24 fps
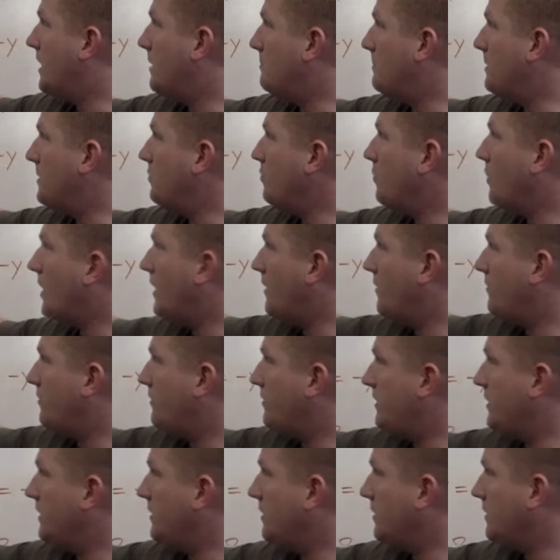Meanwhile,
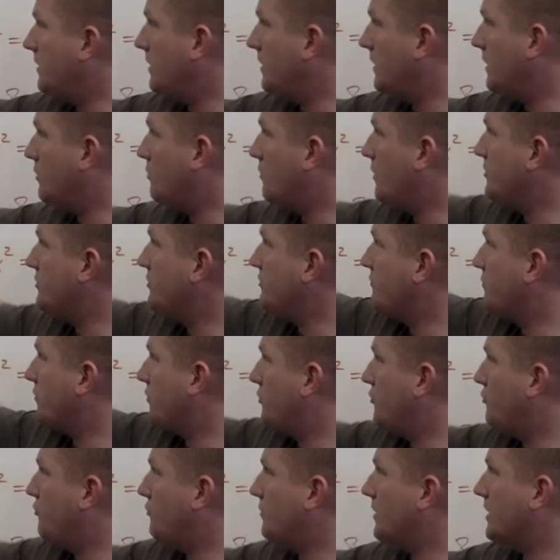the equation for
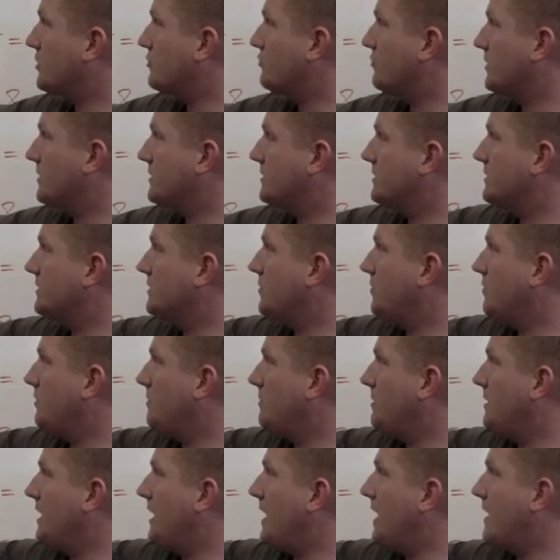the directrix is going to
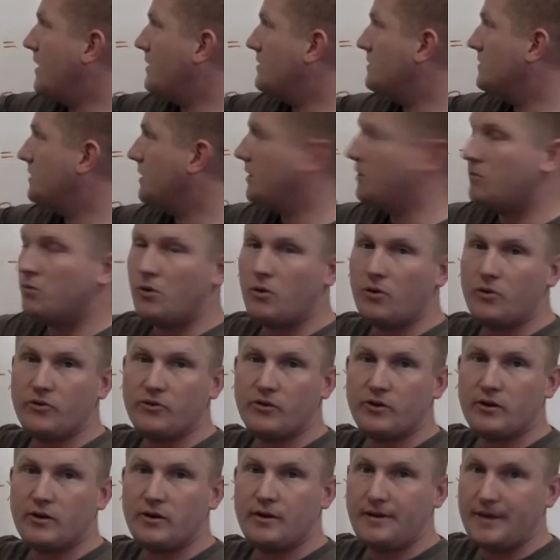be x
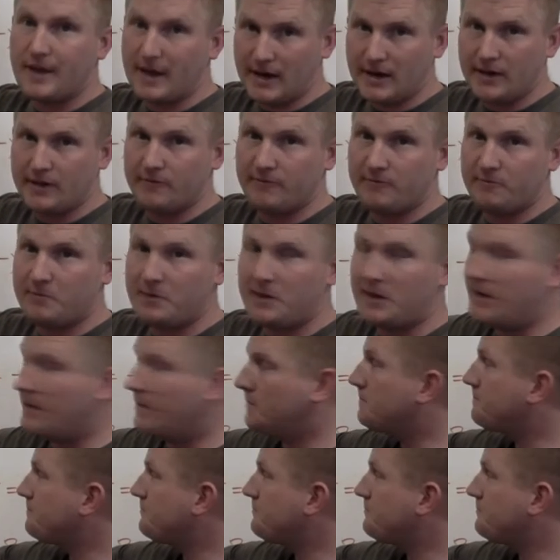equals negative p.